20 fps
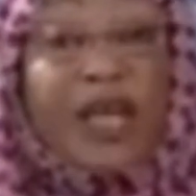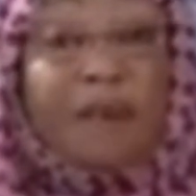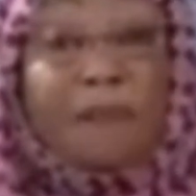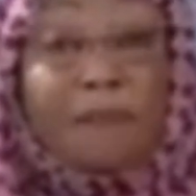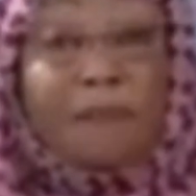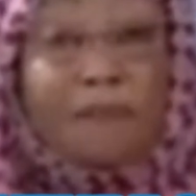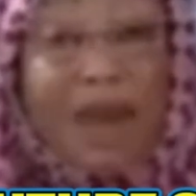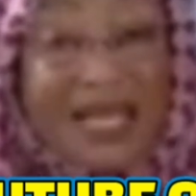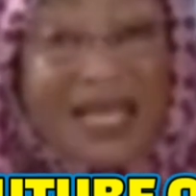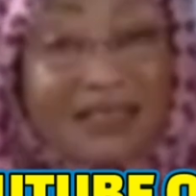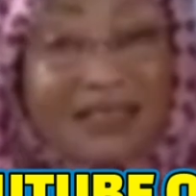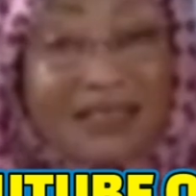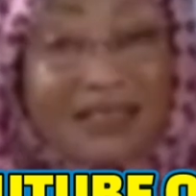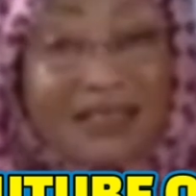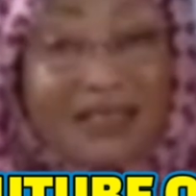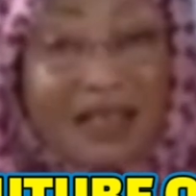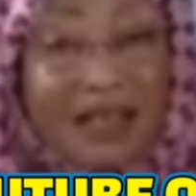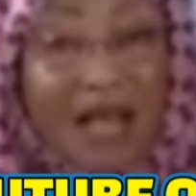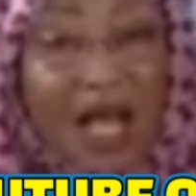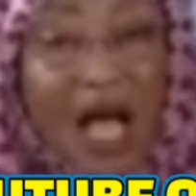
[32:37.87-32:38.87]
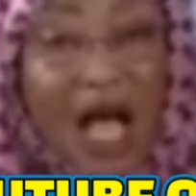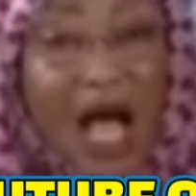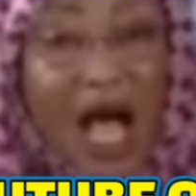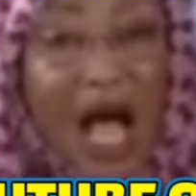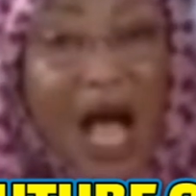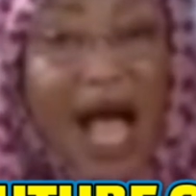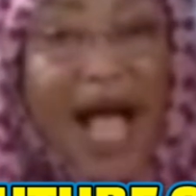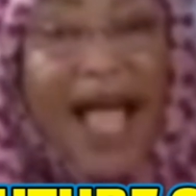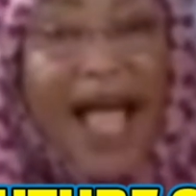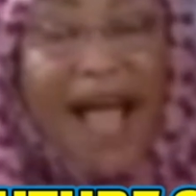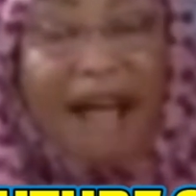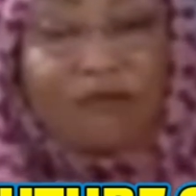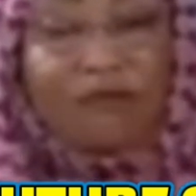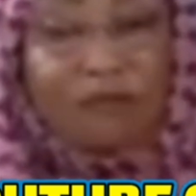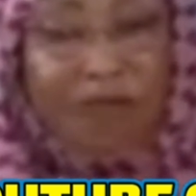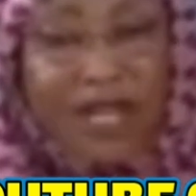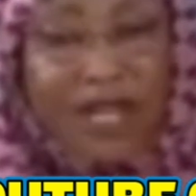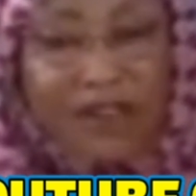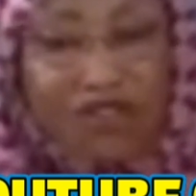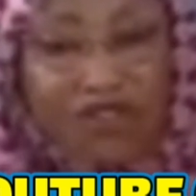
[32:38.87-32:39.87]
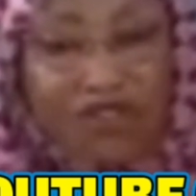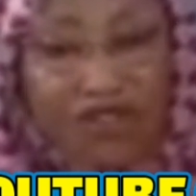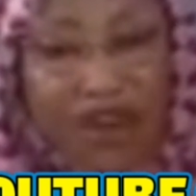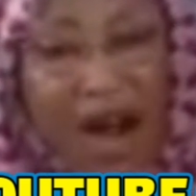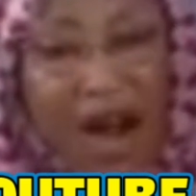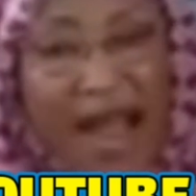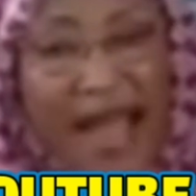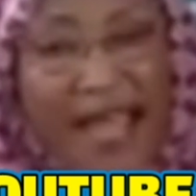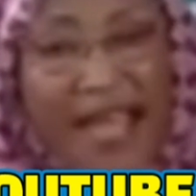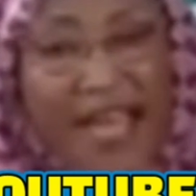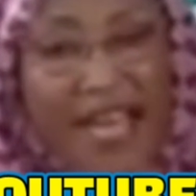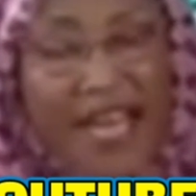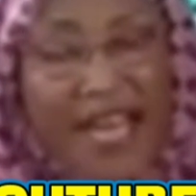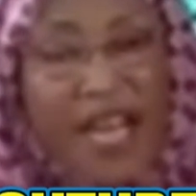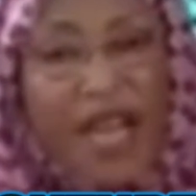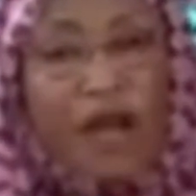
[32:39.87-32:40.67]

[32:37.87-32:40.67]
months, I have been trying